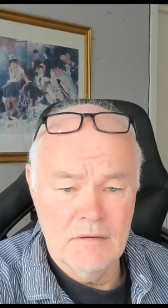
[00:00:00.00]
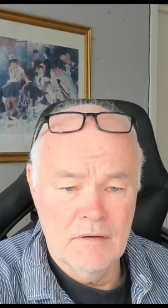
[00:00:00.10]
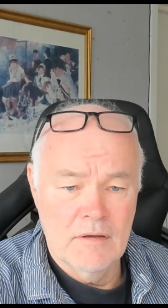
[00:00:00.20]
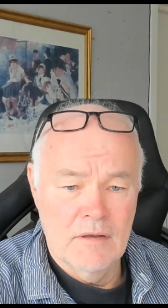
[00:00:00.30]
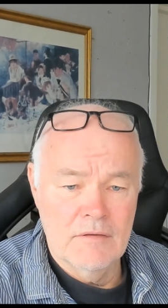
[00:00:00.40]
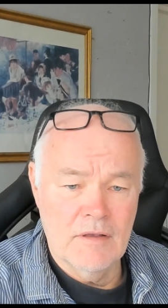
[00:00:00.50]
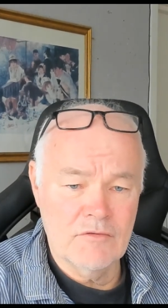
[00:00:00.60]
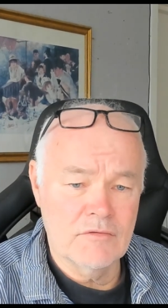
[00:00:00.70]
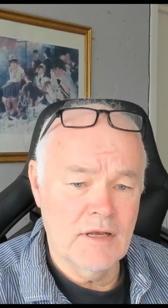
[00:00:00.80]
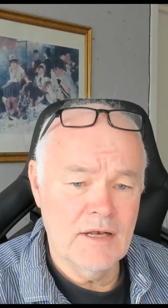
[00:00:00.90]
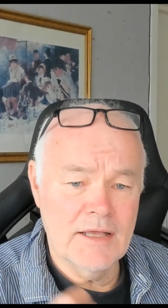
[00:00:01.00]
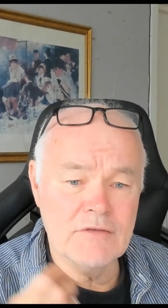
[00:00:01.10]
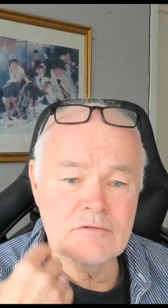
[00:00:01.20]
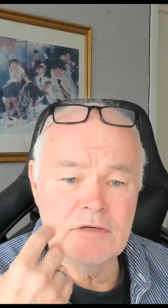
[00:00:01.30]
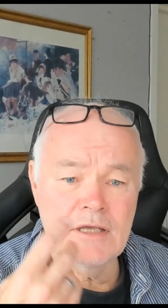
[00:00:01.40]
that really
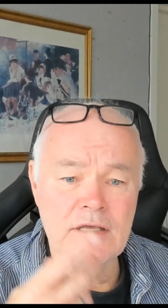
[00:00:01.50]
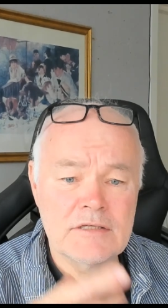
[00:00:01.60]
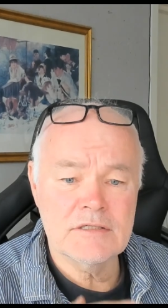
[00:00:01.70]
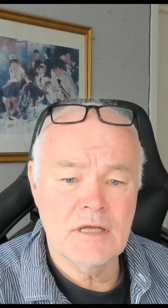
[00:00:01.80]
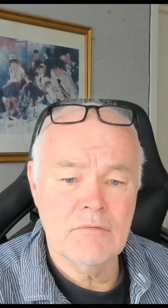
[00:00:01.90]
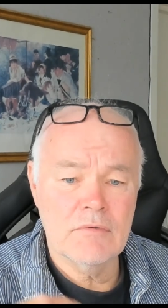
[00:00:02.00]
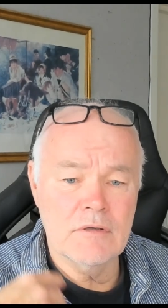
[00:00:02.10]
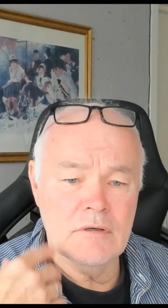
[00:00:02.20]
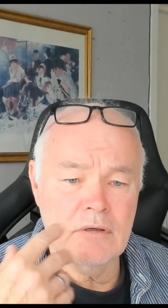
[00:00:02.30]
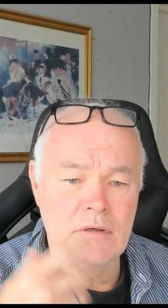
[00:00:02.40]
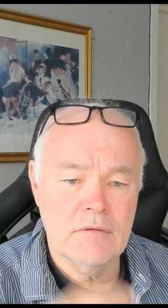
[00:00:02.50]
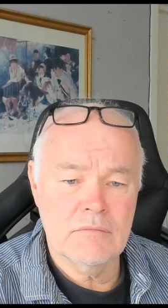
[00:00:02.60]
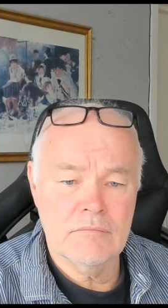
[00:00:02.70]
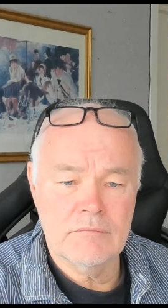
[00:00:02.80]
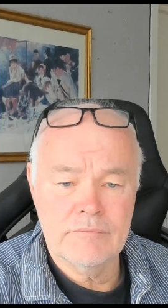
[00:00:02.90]
intrigues our um,